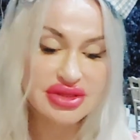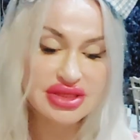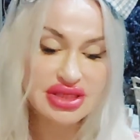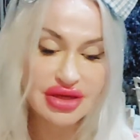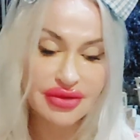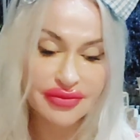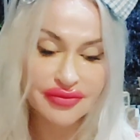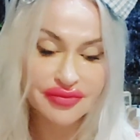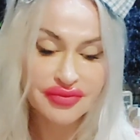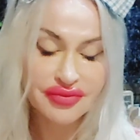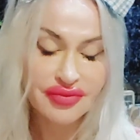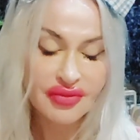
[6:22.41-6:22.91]
So
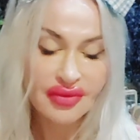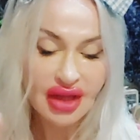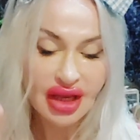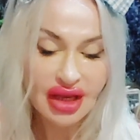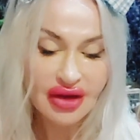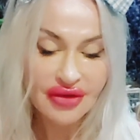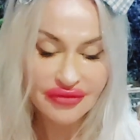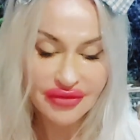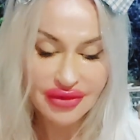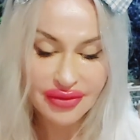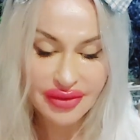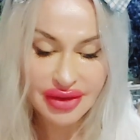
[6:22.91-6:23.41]

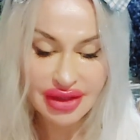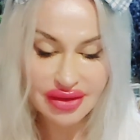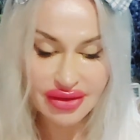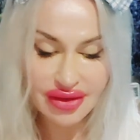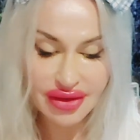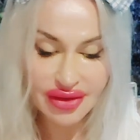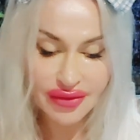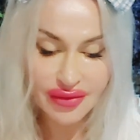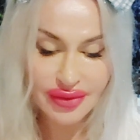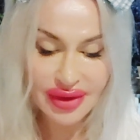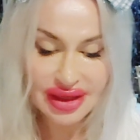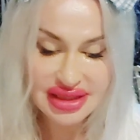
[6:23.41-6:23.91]
if you want to
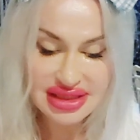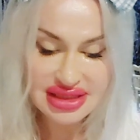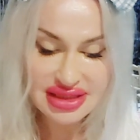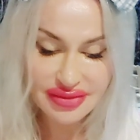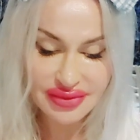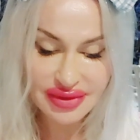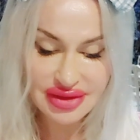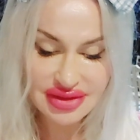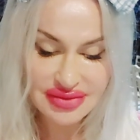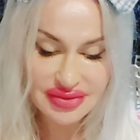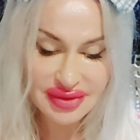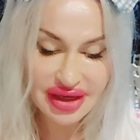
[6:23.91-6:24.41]
know why
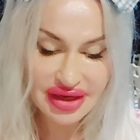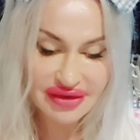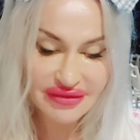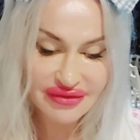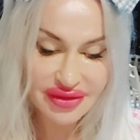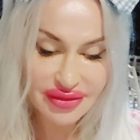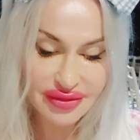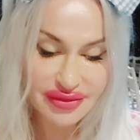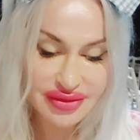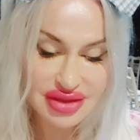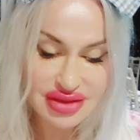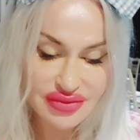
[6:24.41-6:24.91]
someone's behavior
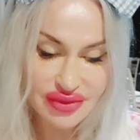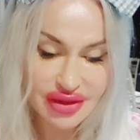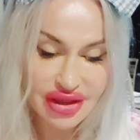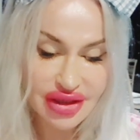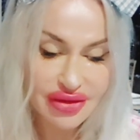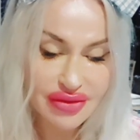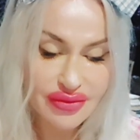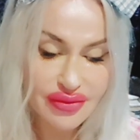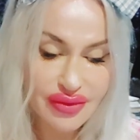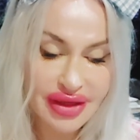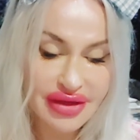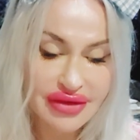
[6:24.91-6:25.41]
was
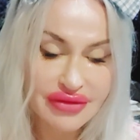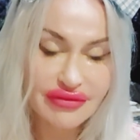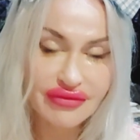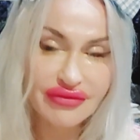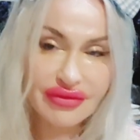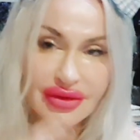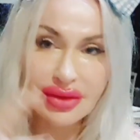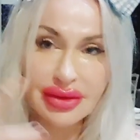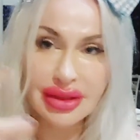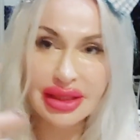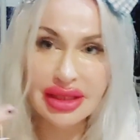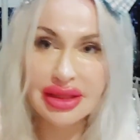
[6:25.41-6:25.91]
weird, why you
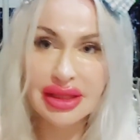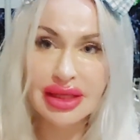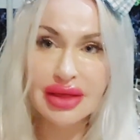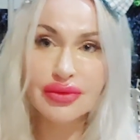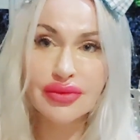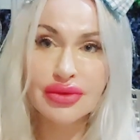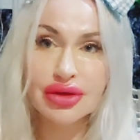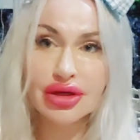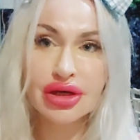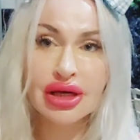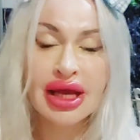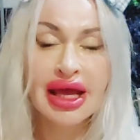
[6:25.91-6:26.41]
felt like they
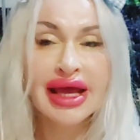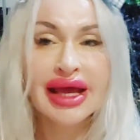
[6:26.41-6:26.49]
were